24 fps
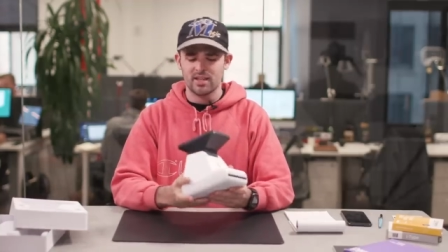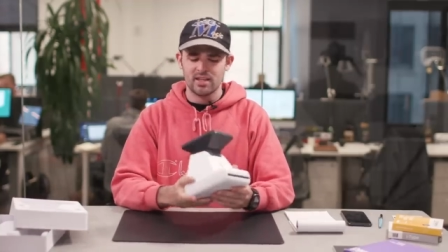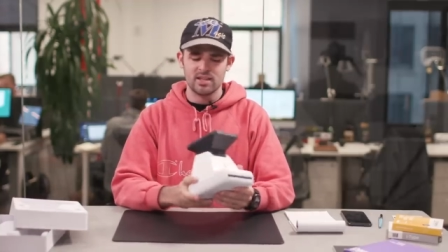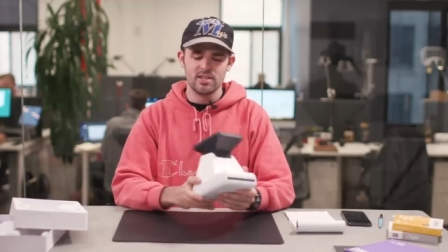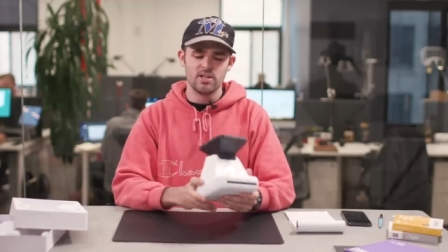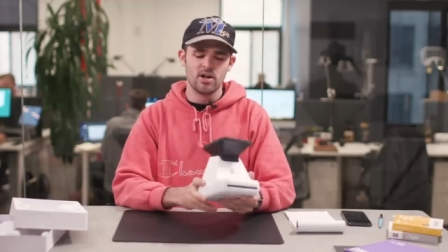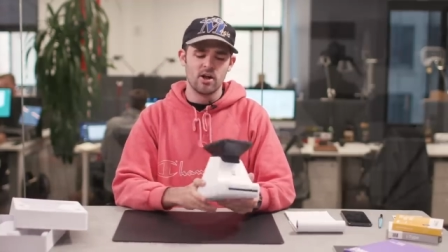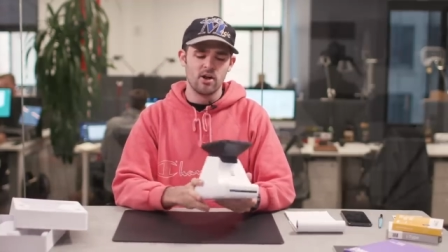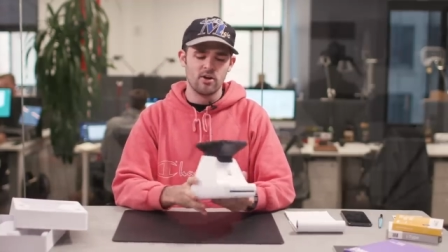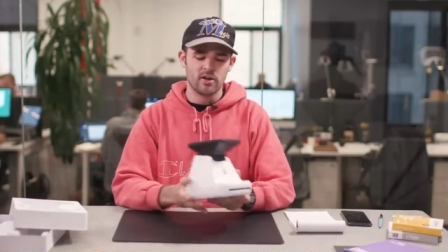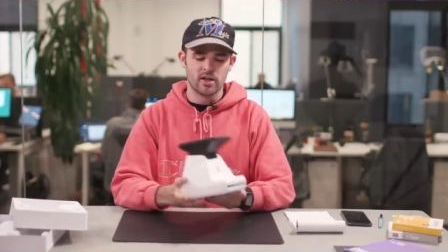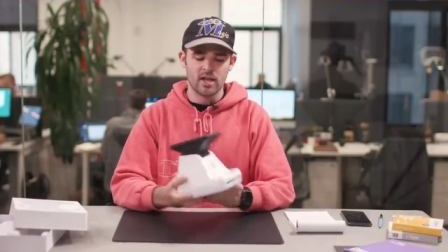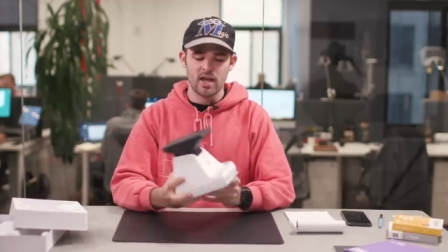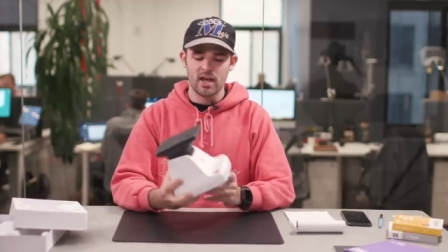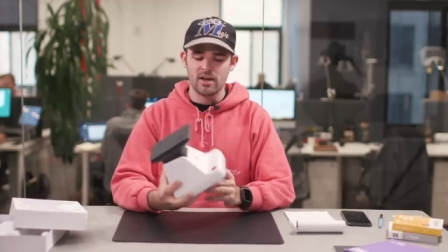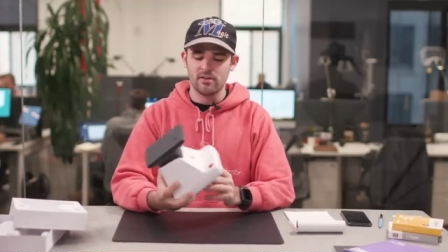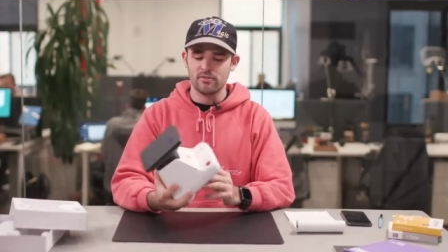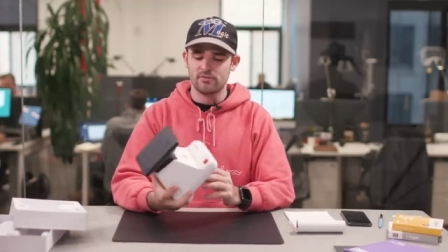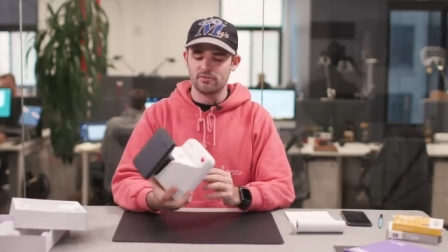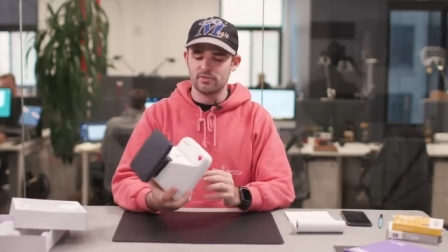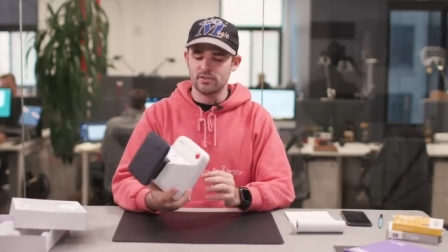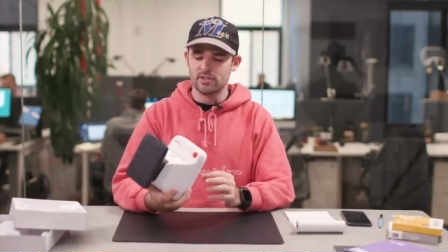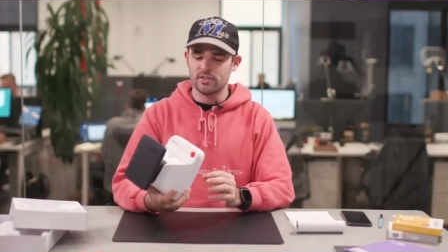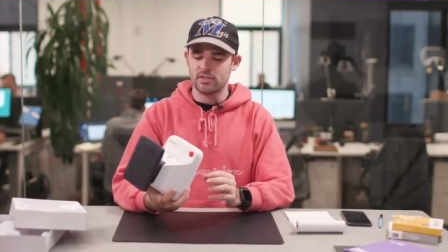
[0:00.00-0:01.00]
you know, it kind
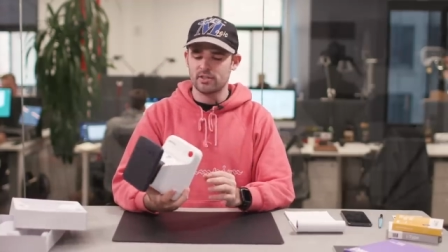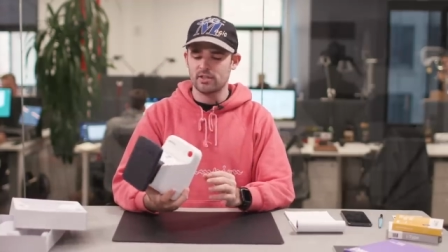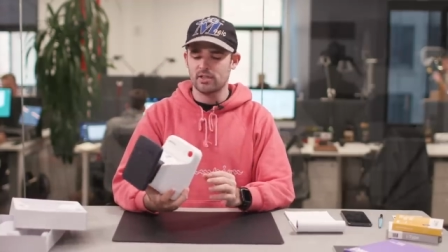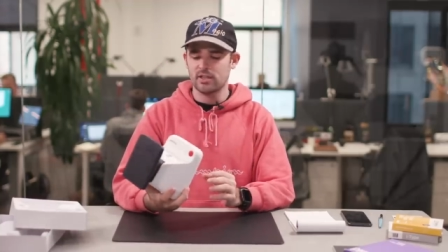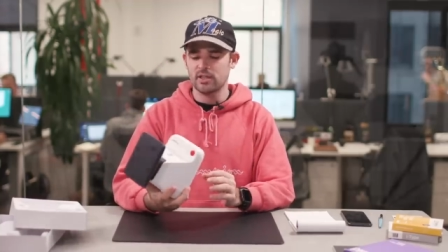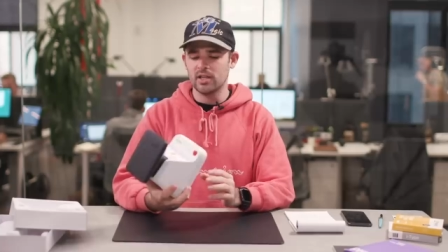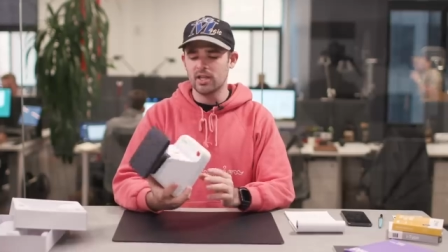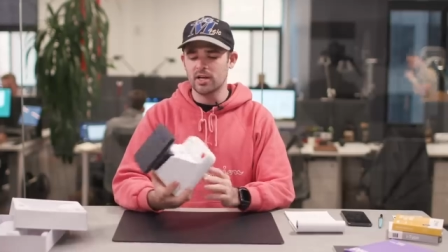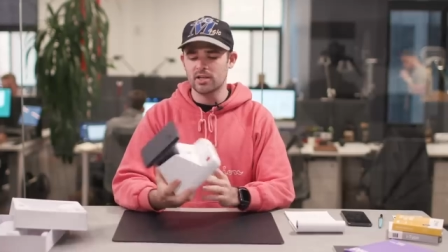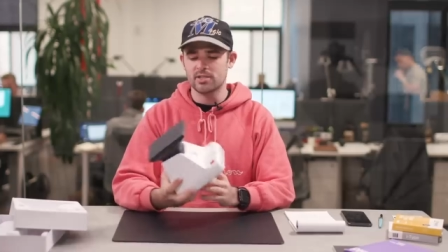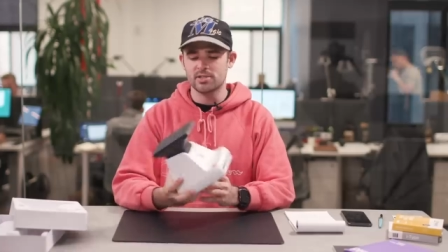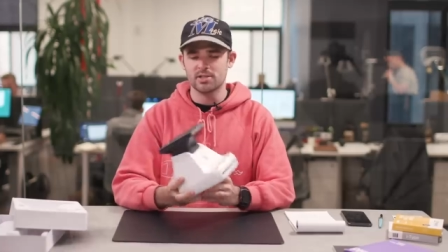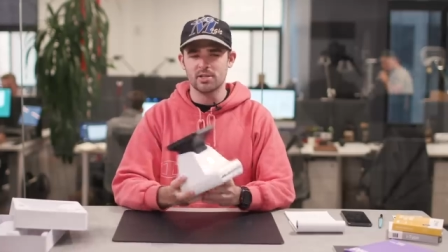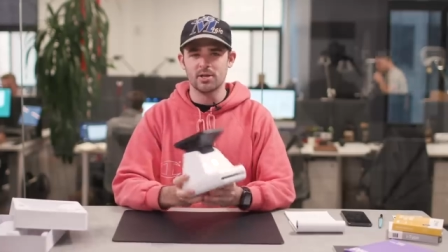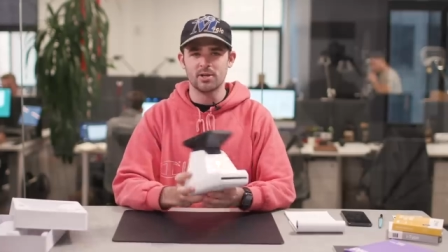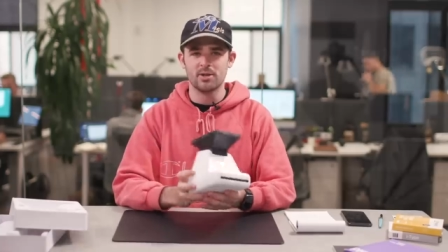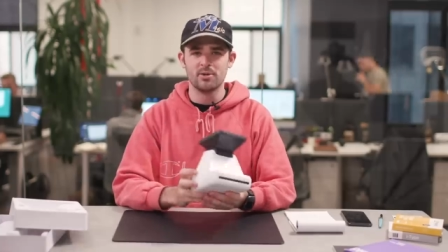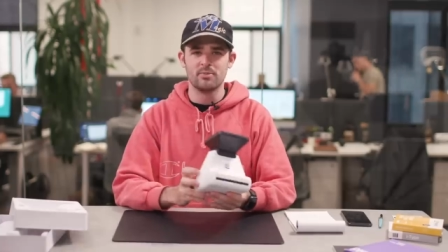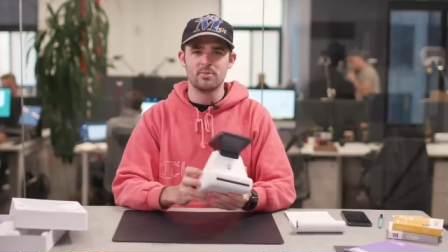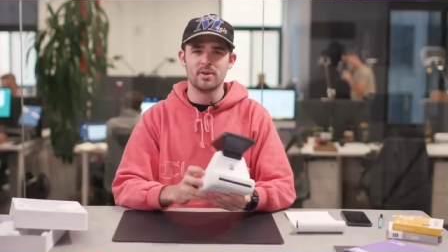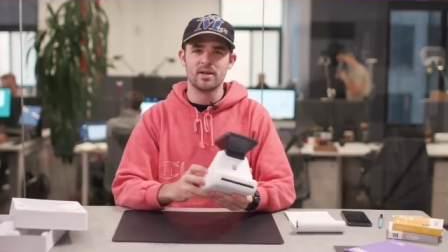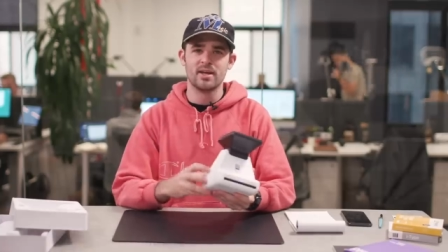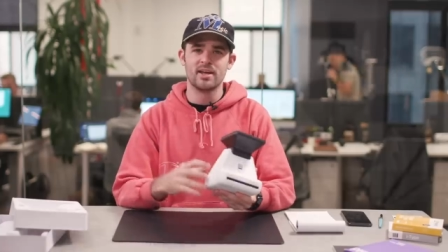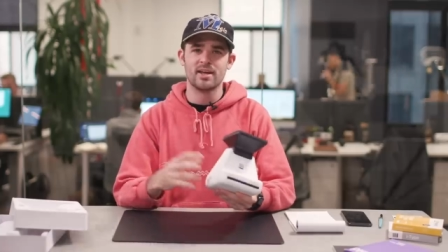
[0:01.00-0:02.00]
of looks a
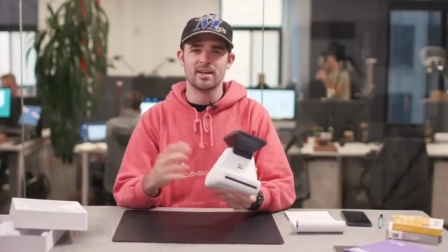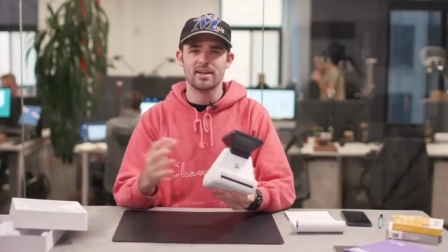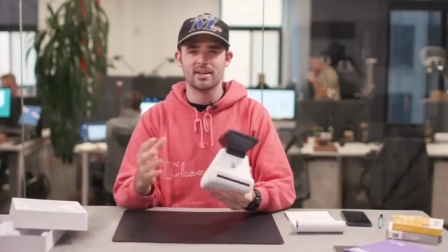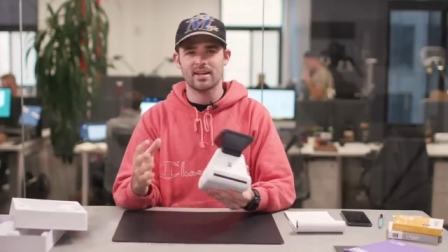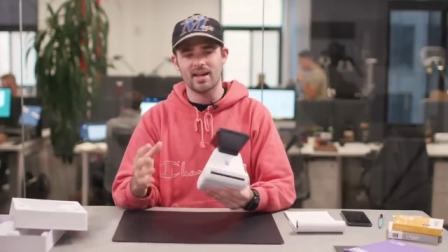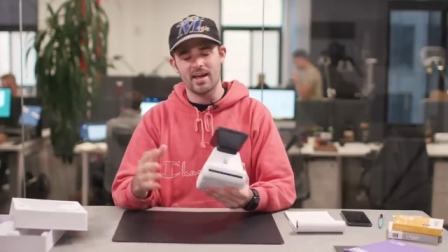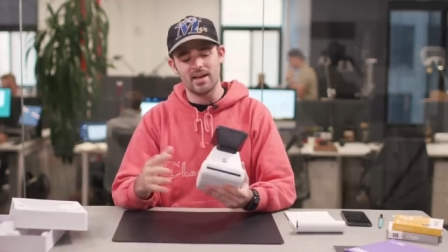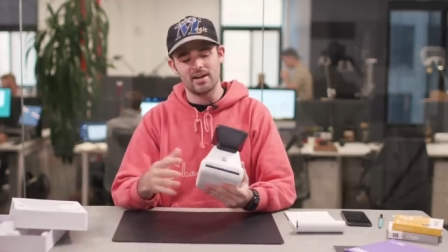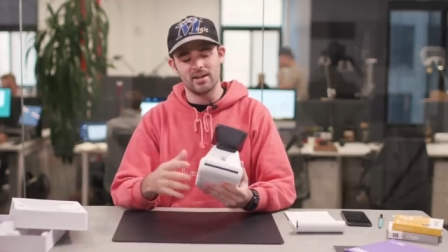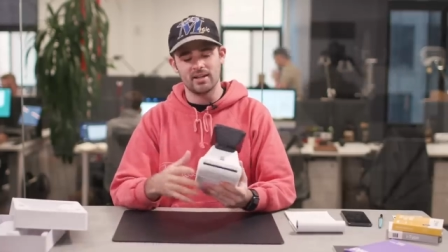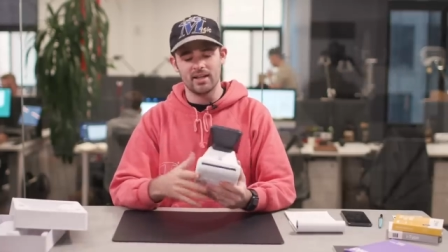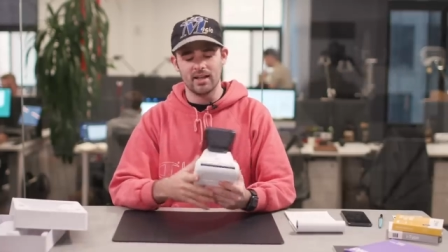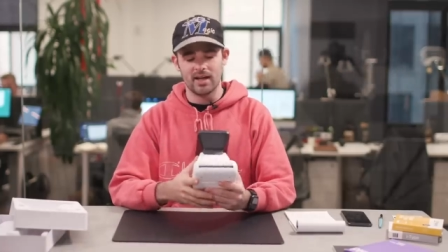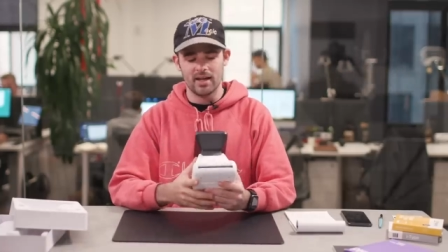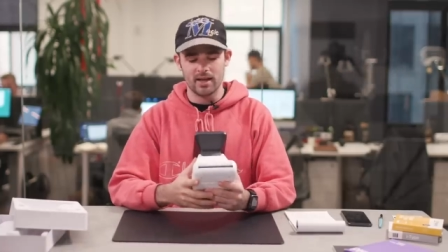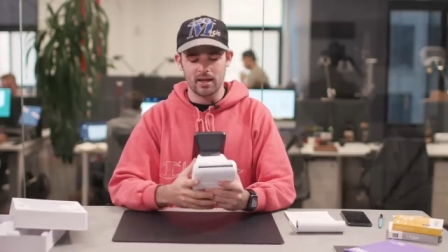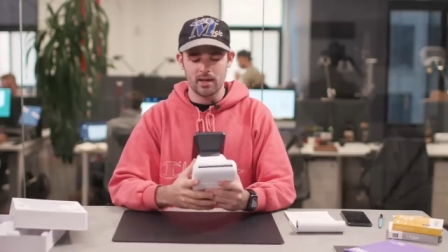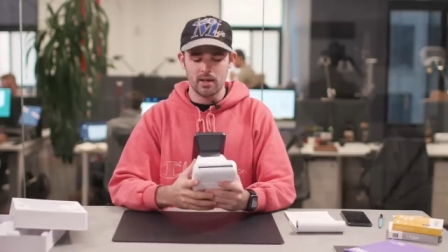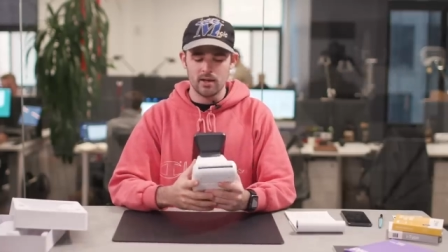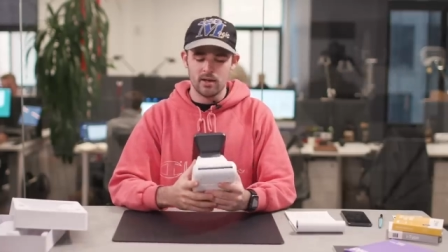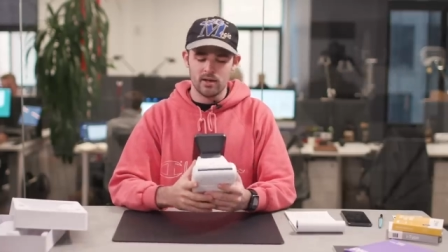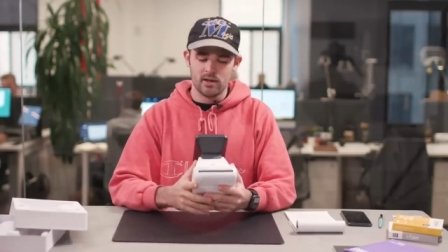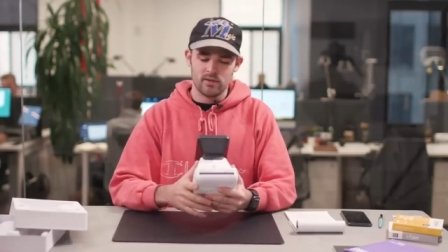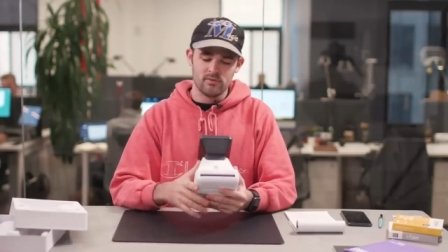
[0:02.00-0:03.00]
little bit kind of like